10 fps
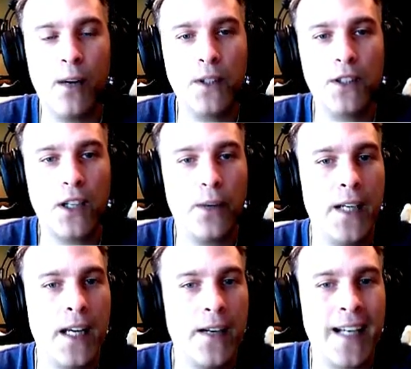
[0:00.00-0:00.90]
I wanted to go in
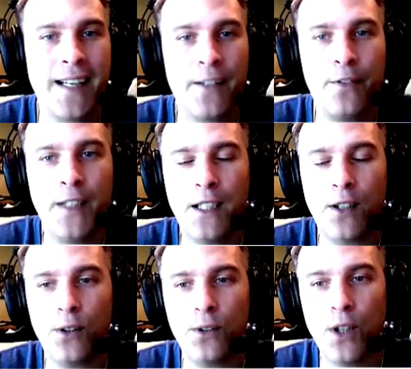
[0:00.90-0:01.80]
here and add a
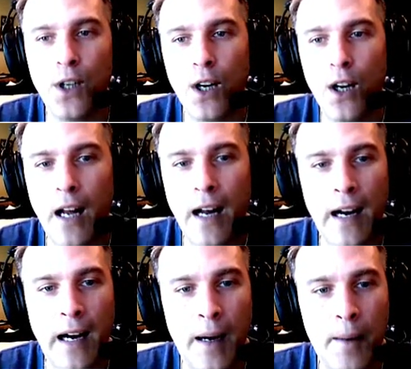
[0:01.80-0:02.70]
video,
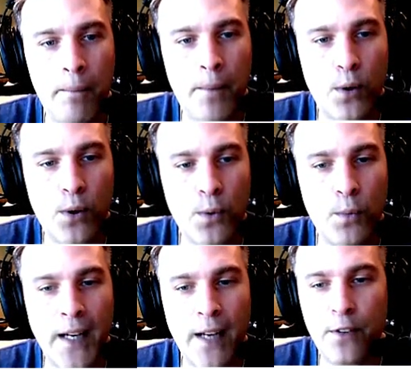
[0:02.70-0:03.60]
or
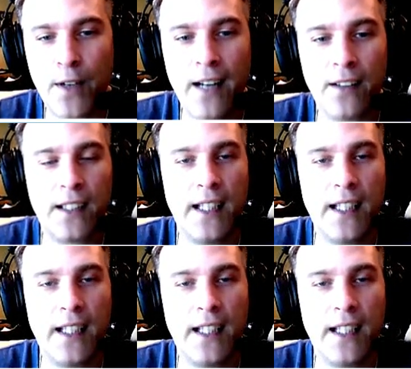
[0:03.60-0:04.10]
whatever else,